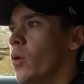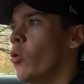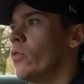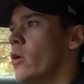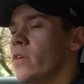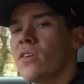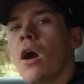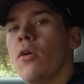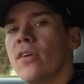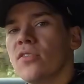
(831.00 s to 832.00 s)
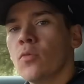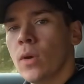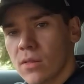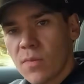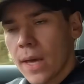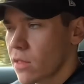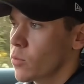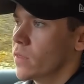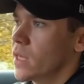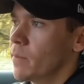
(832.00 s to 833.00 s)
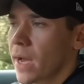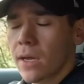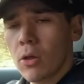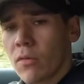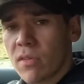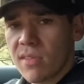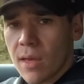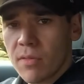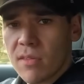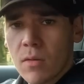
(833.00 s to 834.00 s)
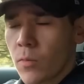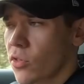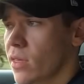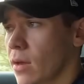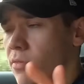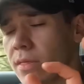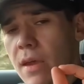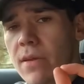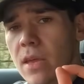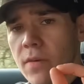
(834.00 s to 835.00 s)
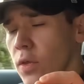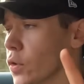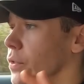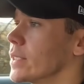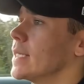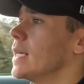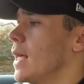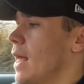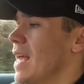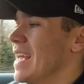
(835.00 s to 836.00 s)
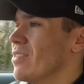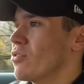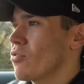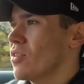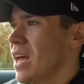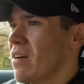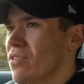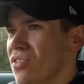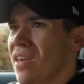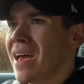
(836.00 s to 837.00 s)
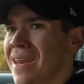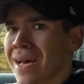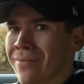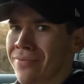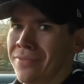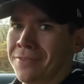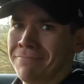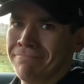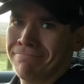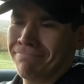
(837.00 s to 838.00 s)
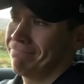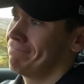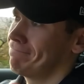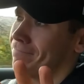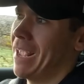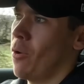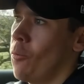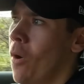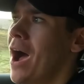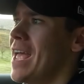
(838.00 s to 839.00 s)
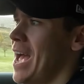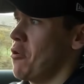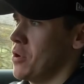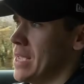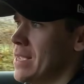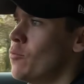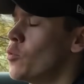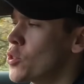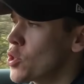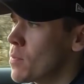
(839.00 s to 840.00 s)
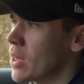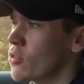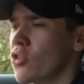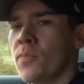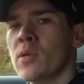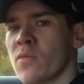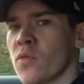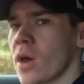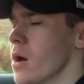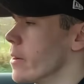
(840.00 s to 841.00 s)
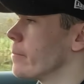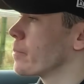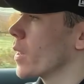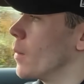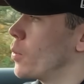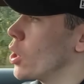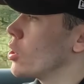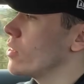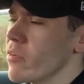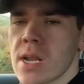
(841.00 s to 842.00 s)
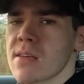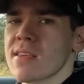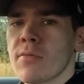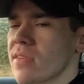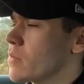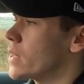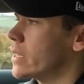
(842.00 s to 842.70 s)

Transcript: although this car is well spec'd with the Bang & Olufsen sound system, which sounds very, very good, it doesn't have a sat-nav. Why, Audi, would you make such a beautiful car and put a very nice sound system